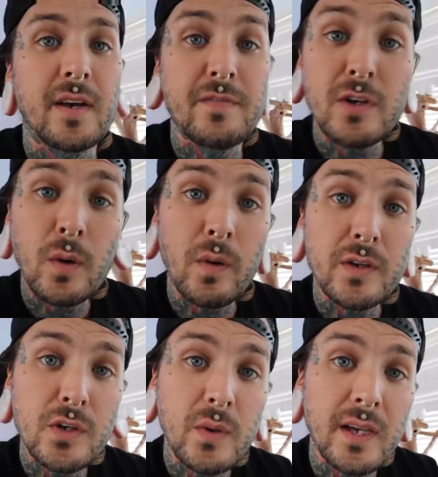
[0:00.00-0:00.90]
if you go
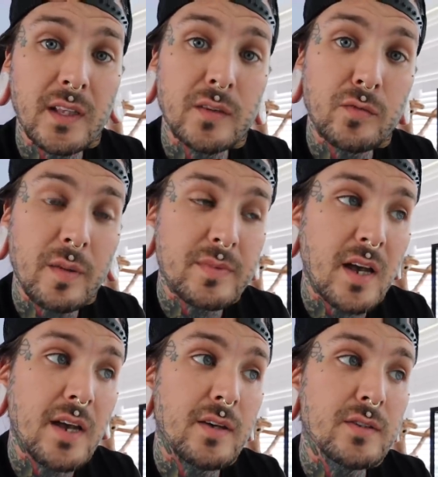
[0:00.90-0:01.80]
on New England
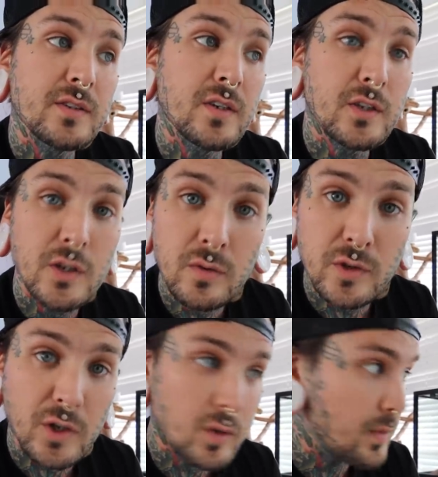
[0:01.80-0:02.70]
Reptiles
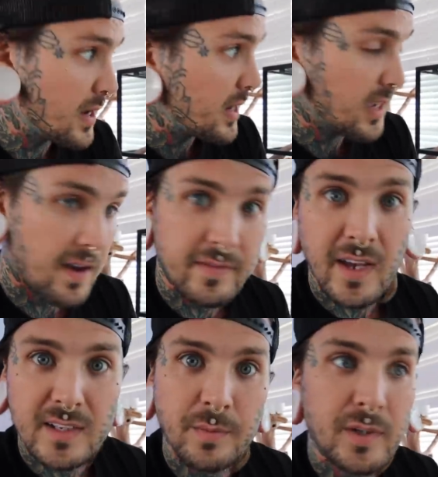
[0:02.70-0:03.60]
YouTube, Kevin
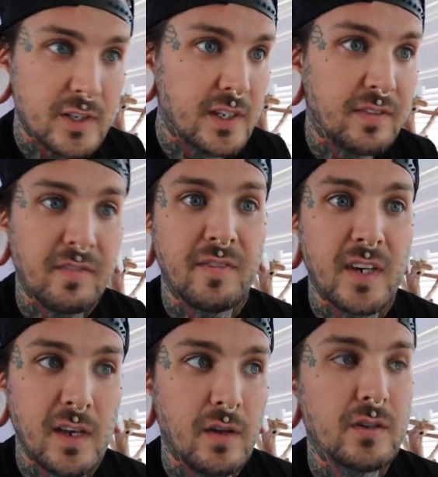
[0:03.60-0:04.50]
has a bunch of different
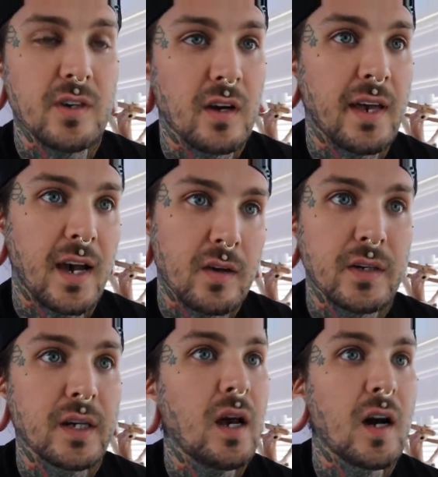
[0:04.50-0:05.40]
videos on how
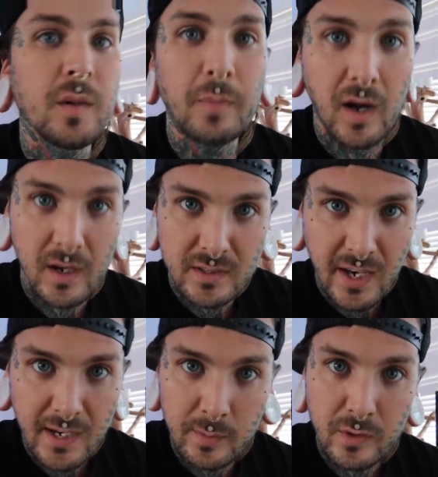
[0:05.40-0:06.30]
to
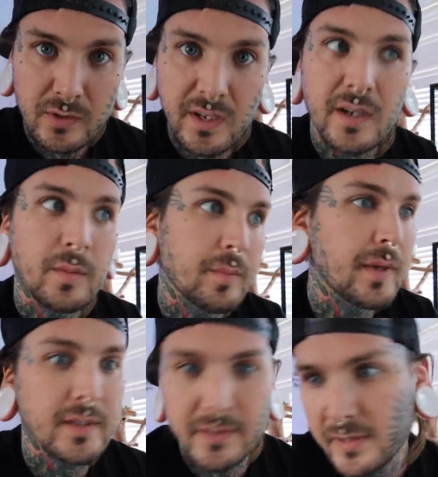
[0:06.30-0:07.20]
unbox animals, how to
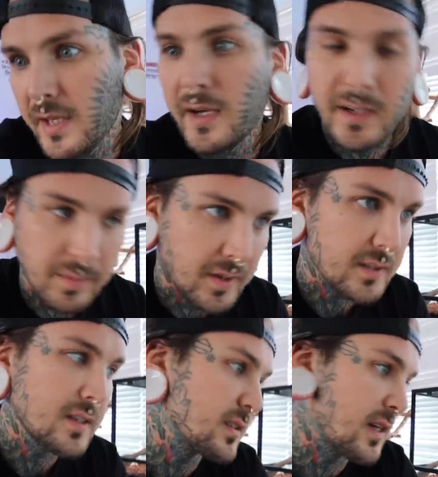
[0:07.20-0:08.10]
unbox a snake, how to
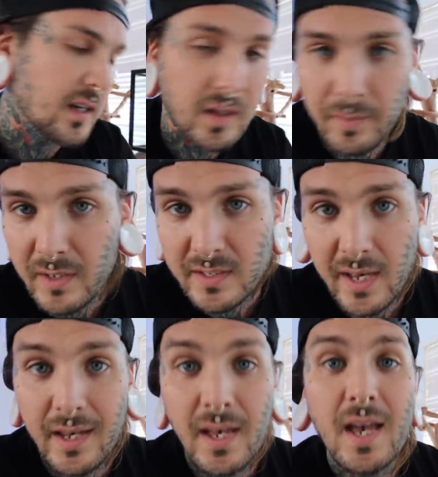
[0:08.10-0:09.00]
unbox this, how to unbox
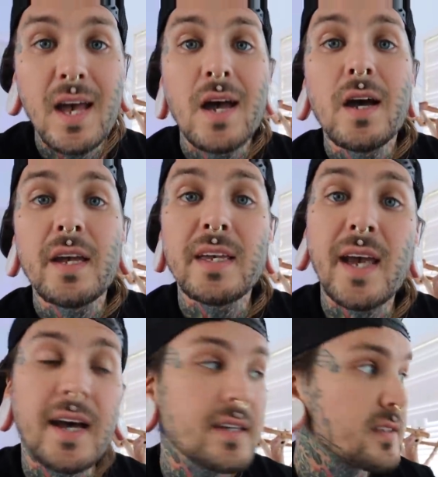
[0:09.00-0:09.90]
that. He
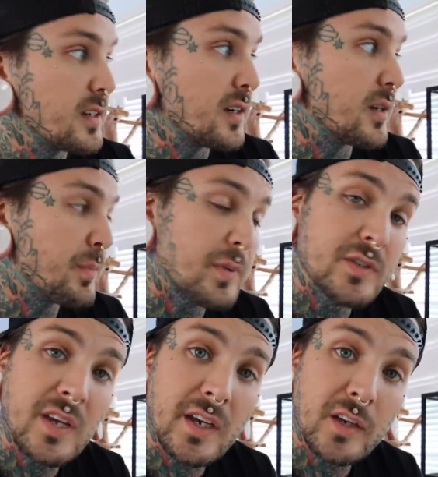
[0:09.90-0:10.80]
has
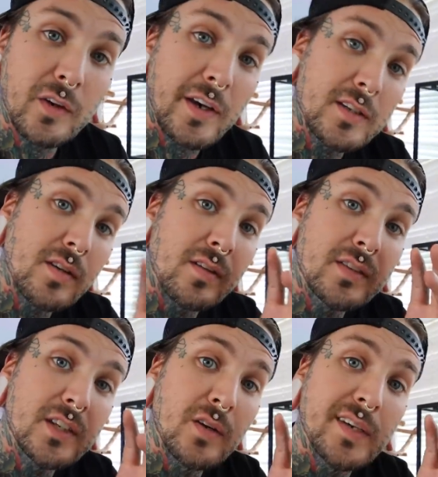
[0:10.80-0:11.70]
a
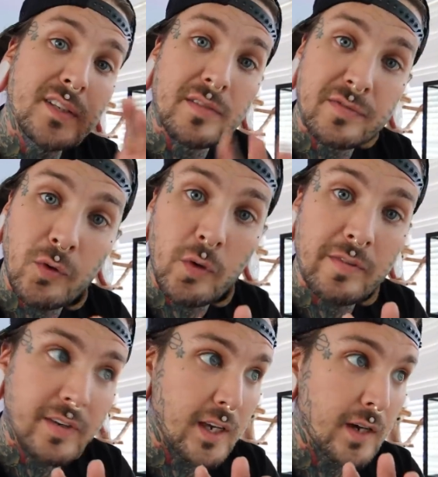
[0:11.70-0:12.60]
series of
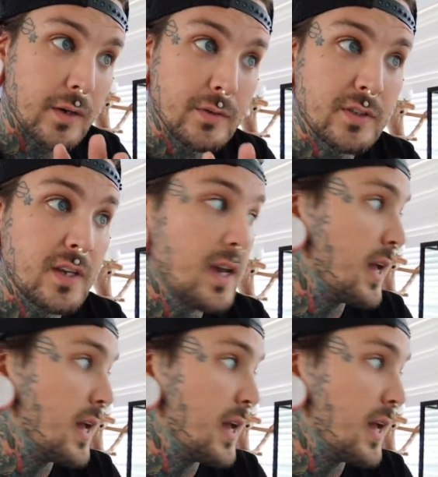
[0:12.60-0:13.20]
4 videos.